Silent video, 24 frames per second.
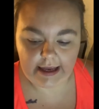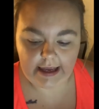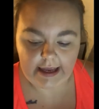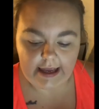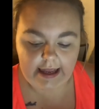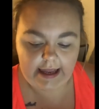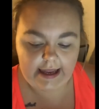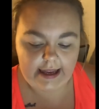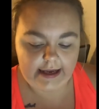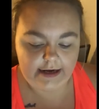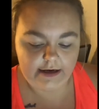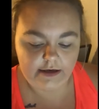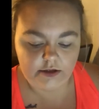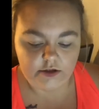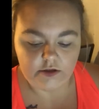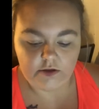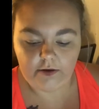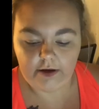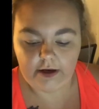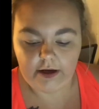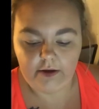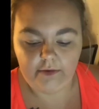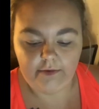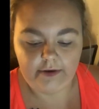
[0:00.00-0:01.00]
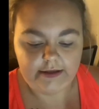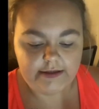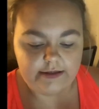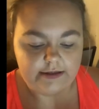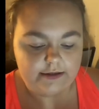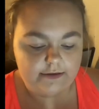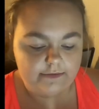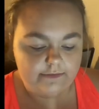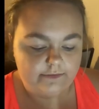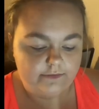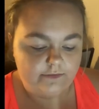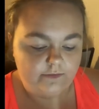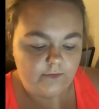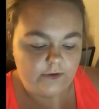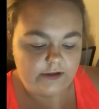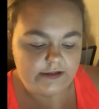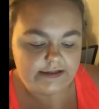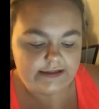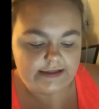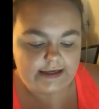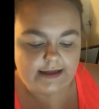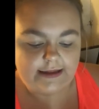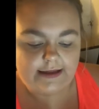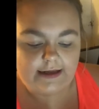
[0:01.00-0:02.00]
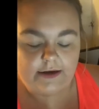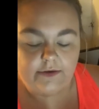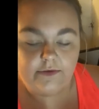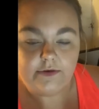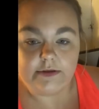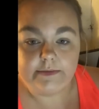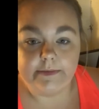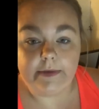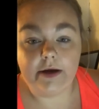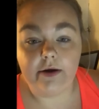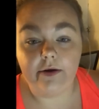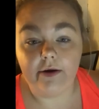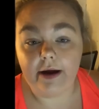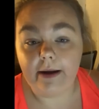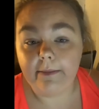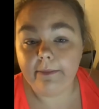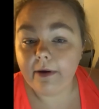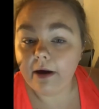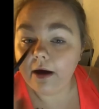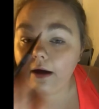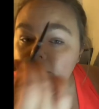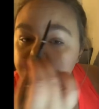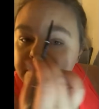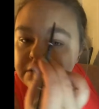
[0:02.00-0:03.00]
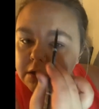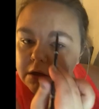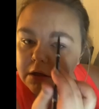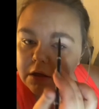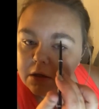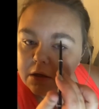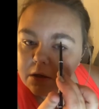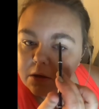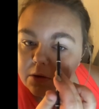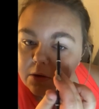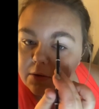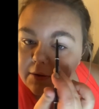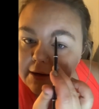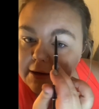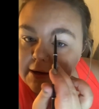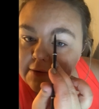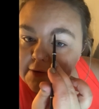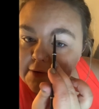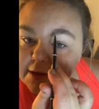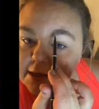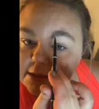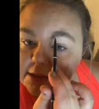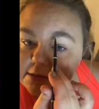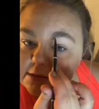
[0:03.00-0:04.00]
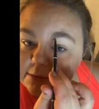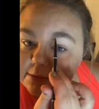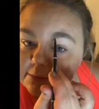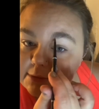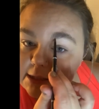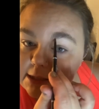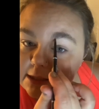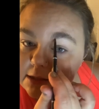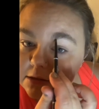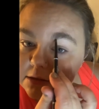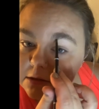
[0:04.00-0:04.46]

in. So I always would say that it was my grandpa, who I never got to meet.